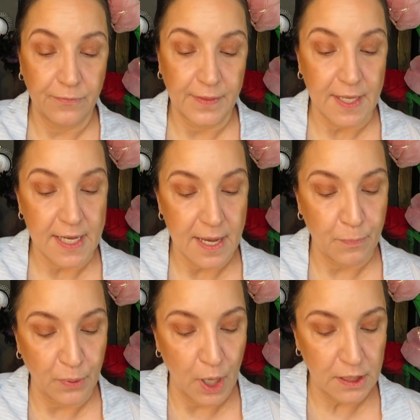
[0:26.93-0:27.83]
The
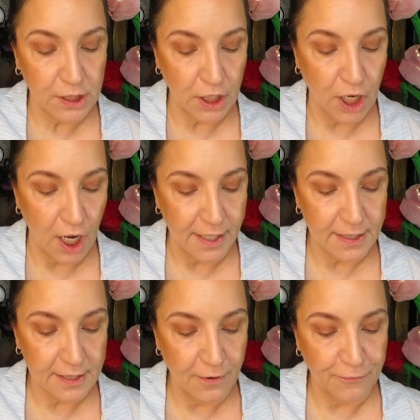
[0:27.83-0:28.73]
Bronze
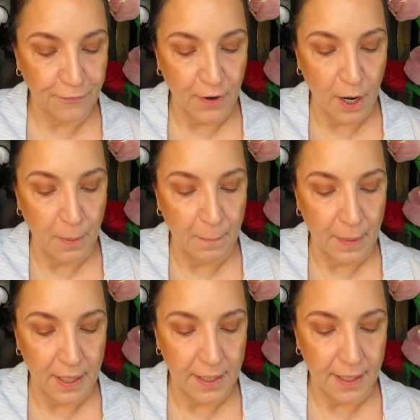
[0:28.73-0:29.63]
Goddess
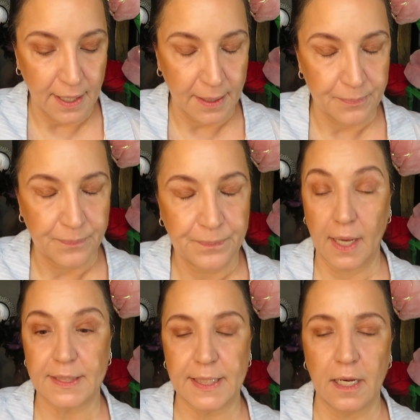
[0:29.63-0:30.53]
from
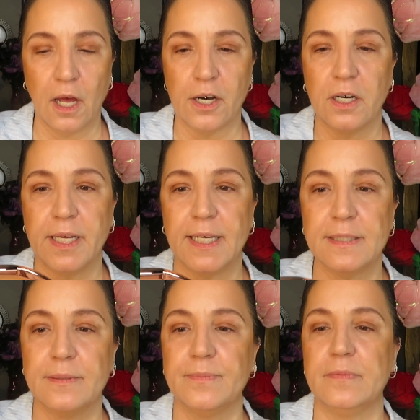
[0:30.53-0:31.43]
Estee Lauder,
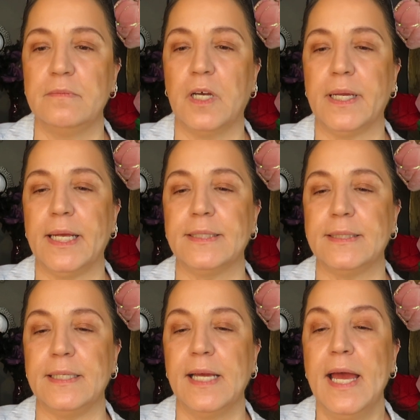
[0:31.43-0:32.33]
yes, I can't
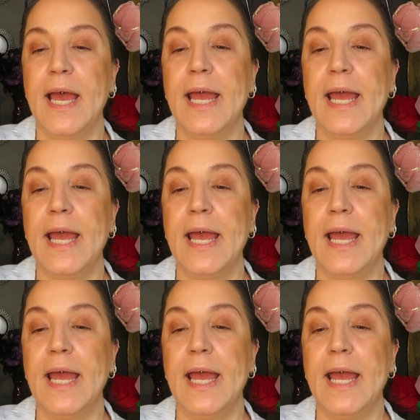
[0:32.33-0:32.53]
see.